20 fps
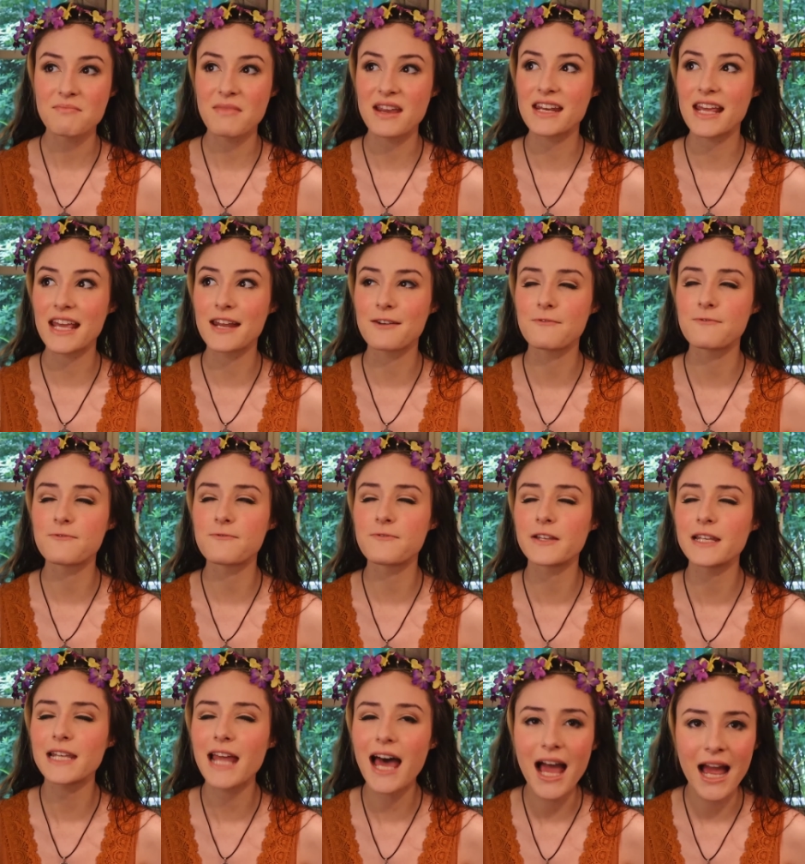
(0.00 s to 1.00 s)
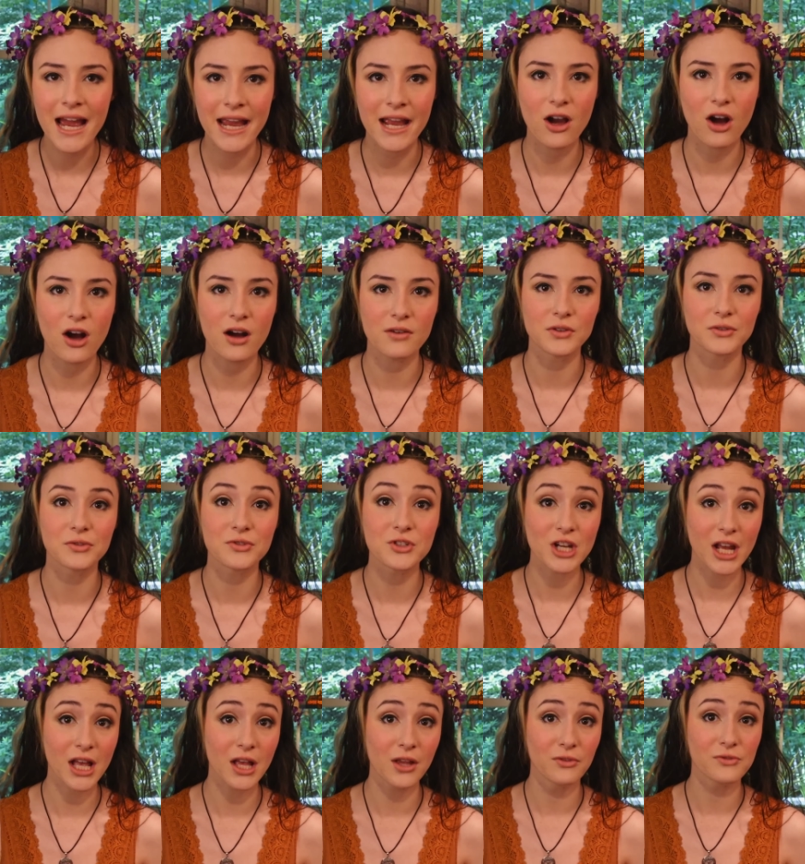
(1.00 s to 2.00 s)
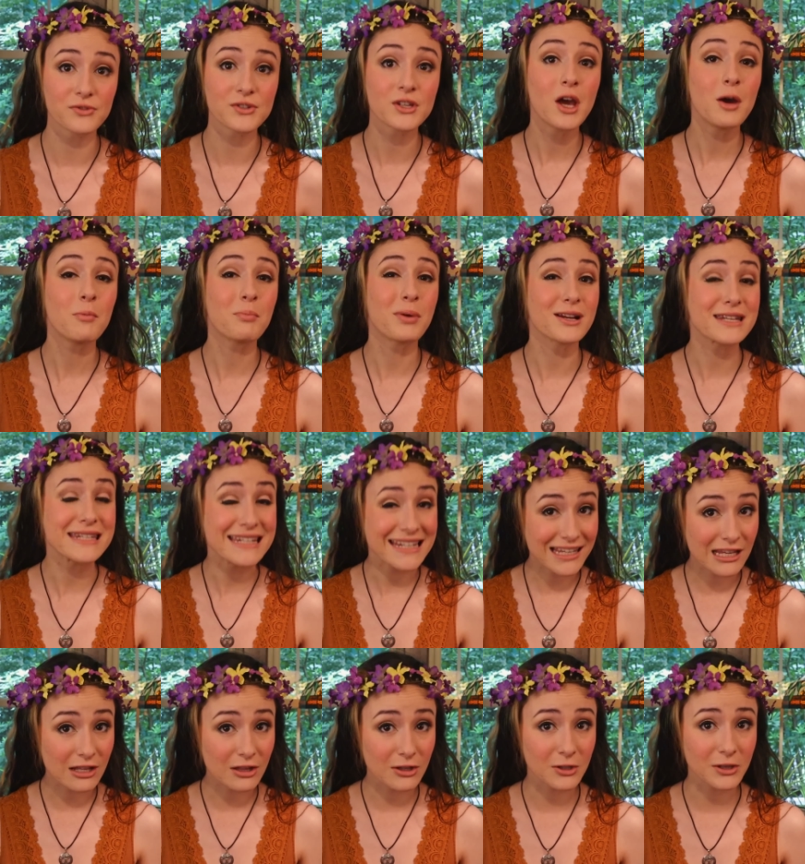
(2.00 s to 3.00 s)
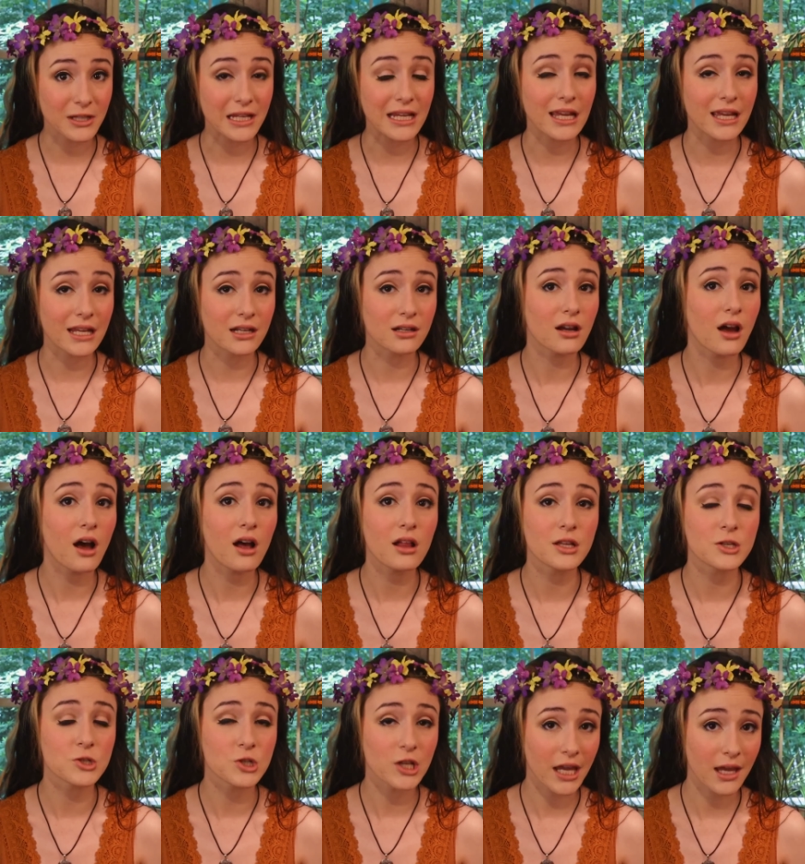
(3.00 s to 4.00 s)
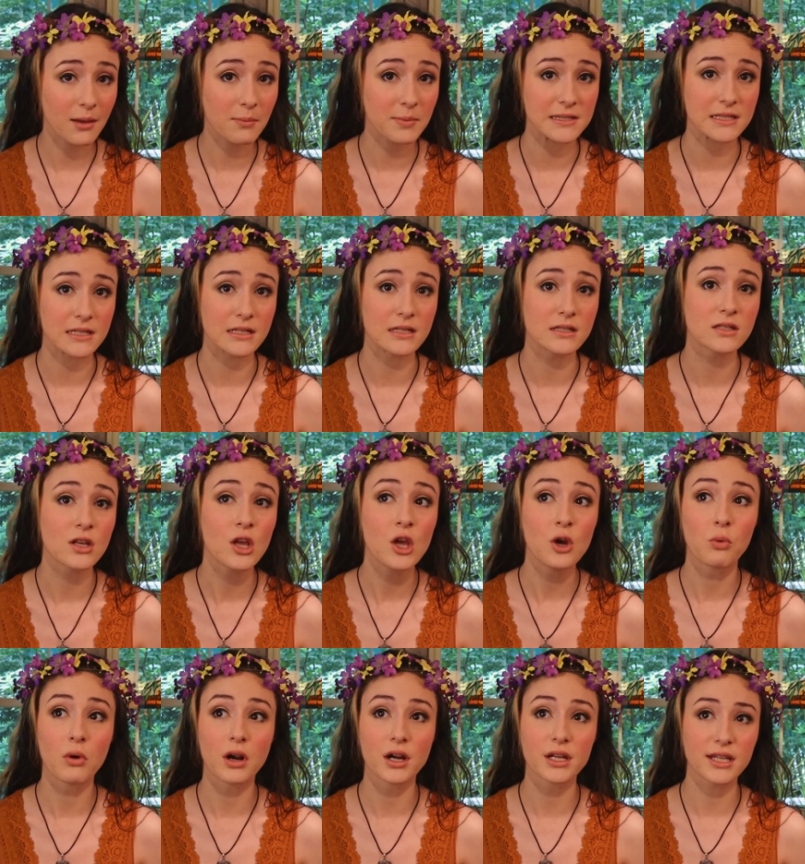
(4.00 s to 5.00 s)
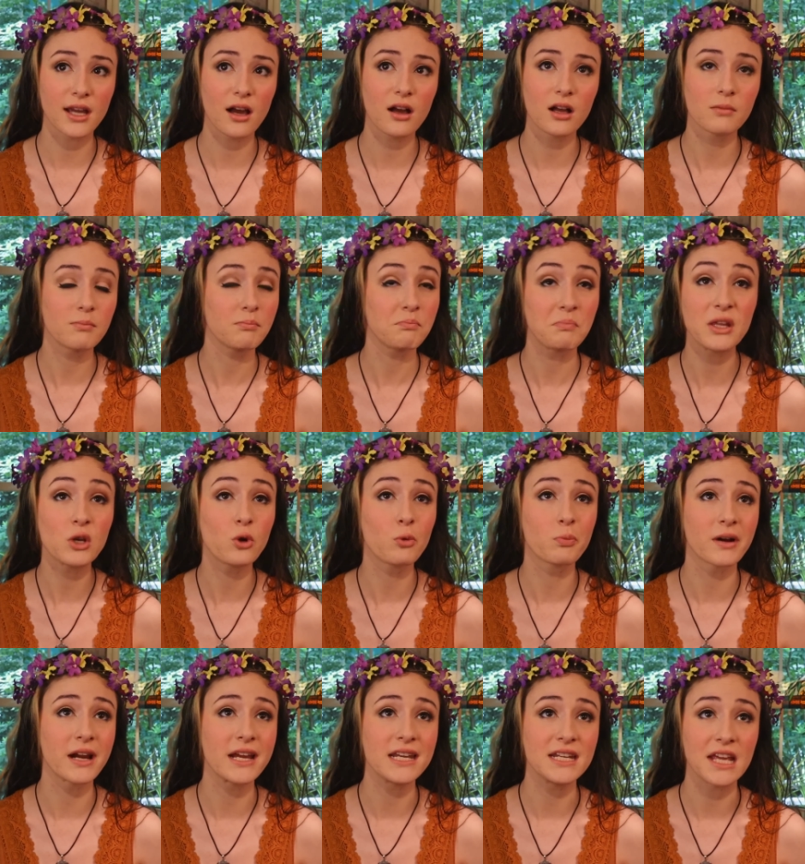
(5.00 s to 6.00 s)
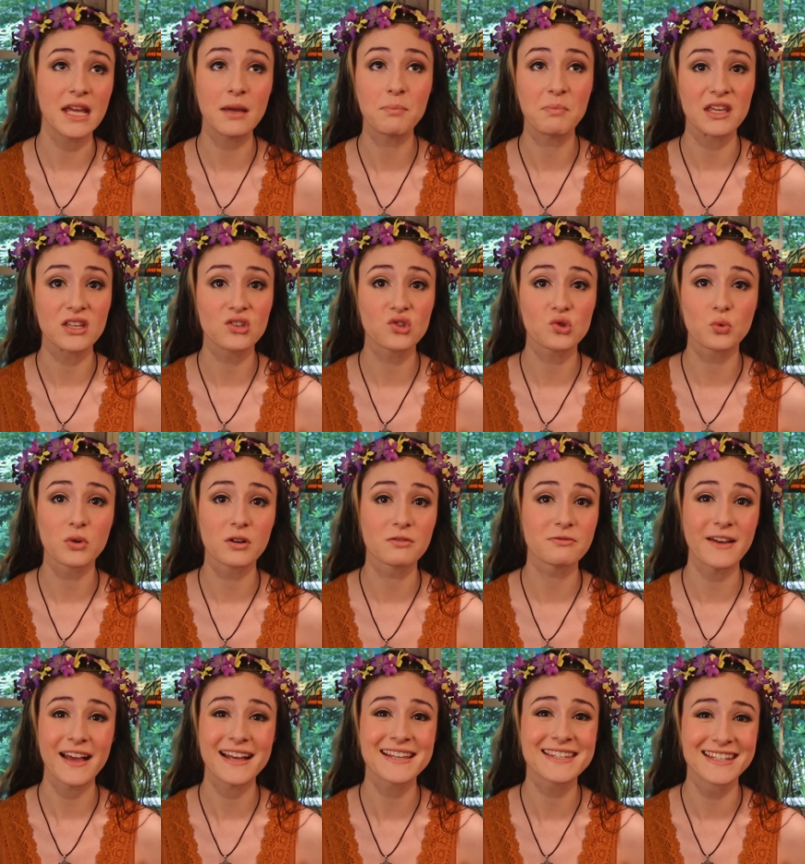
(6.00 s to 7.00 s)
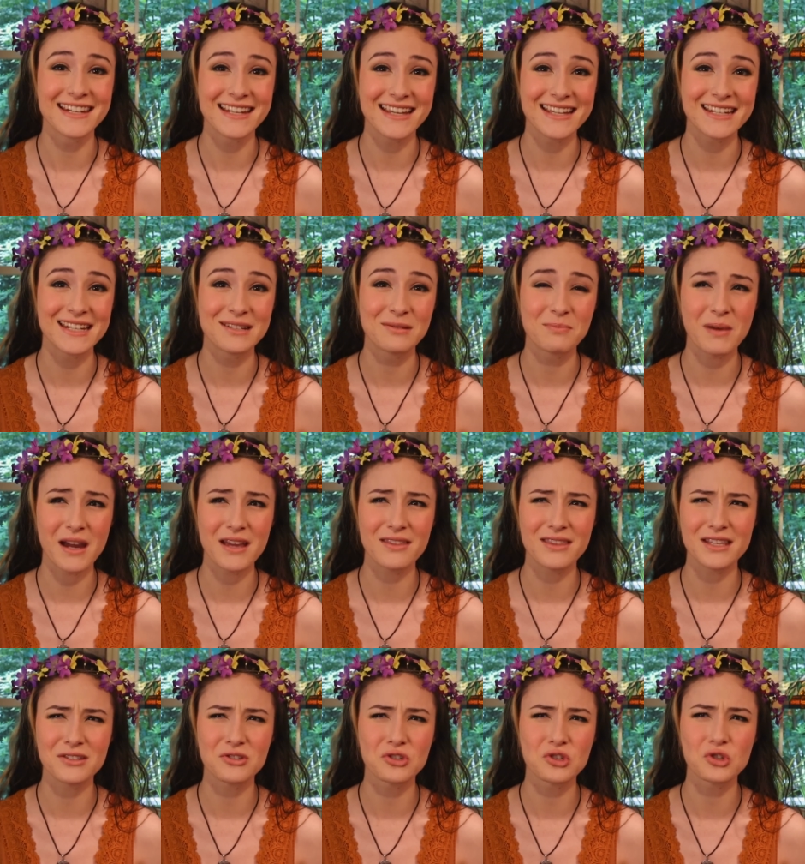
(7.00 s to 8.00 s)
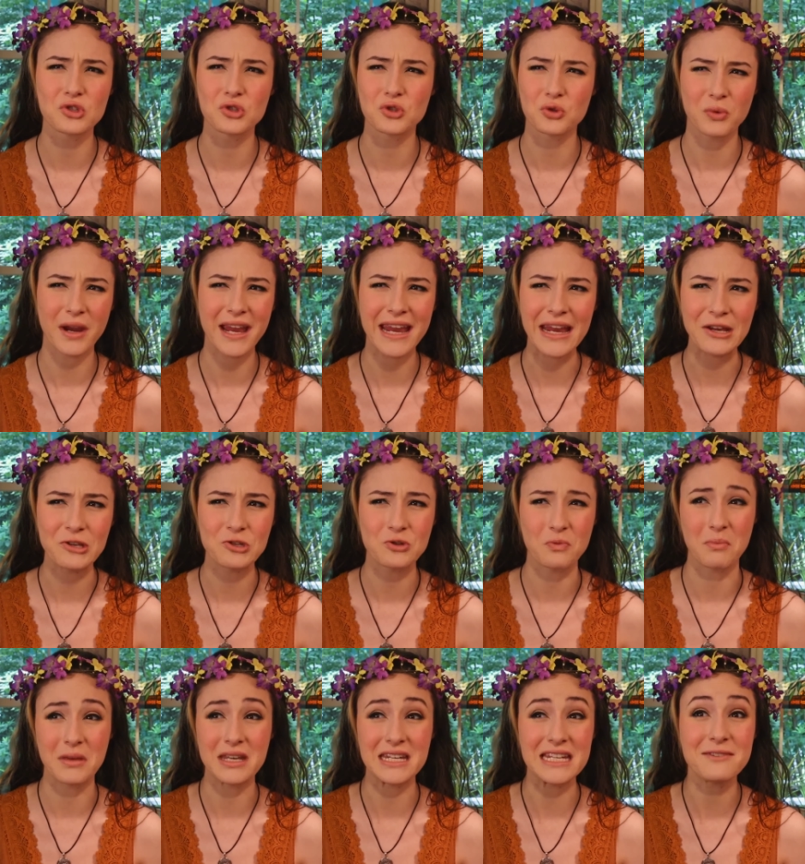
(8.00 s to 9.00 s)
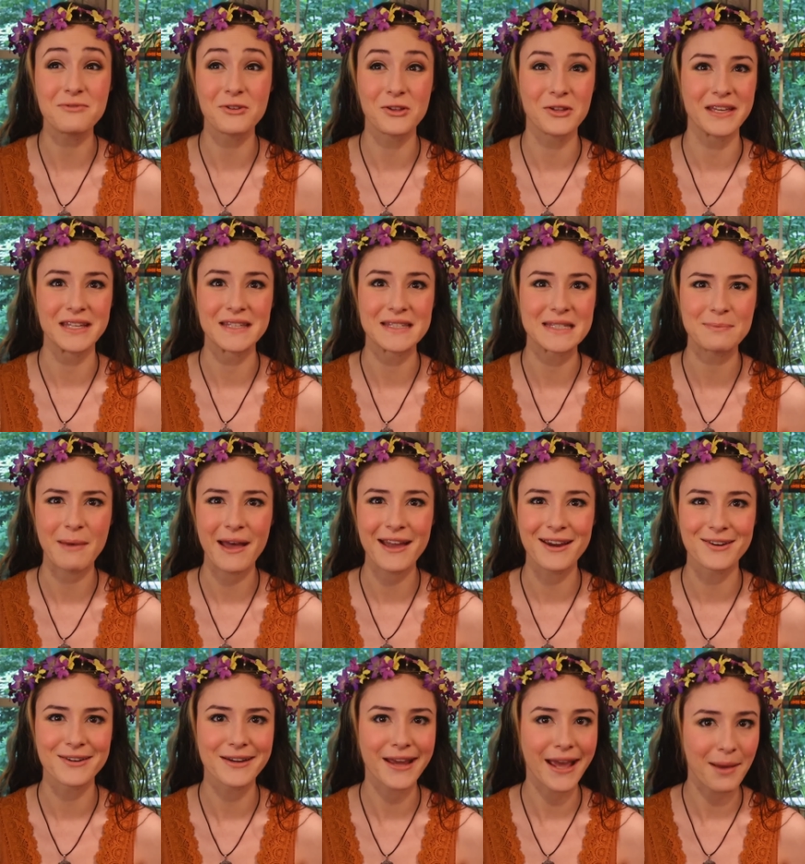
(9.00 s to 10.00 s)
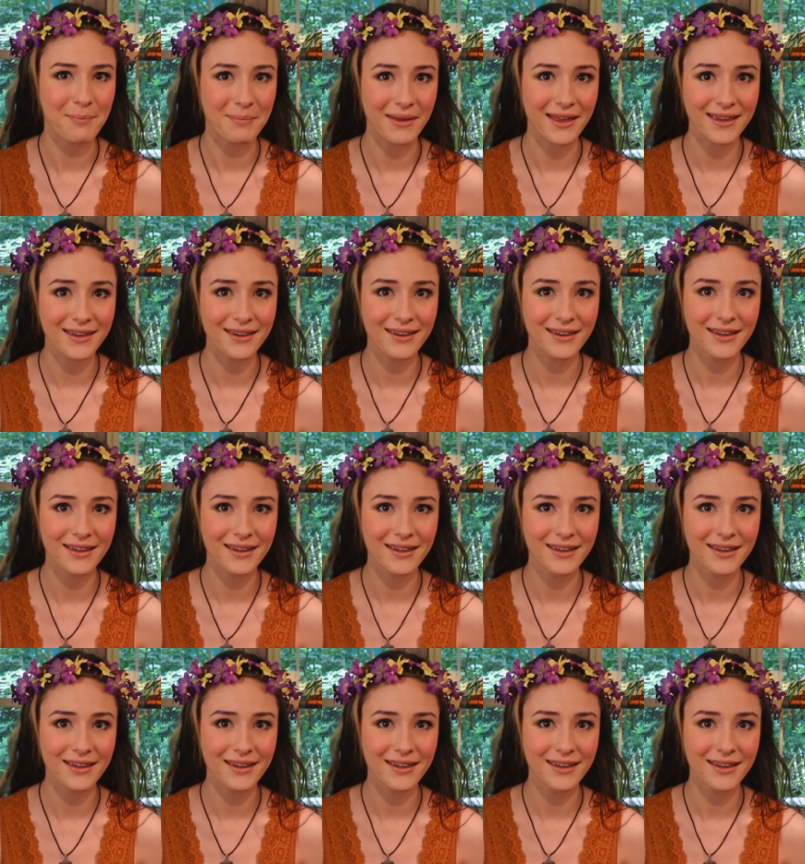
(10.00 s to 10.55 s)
made it fly off of shelves, particularly in college campuses, where young beetle-brained hippies were fascinated by the strange medieval-inspired epic.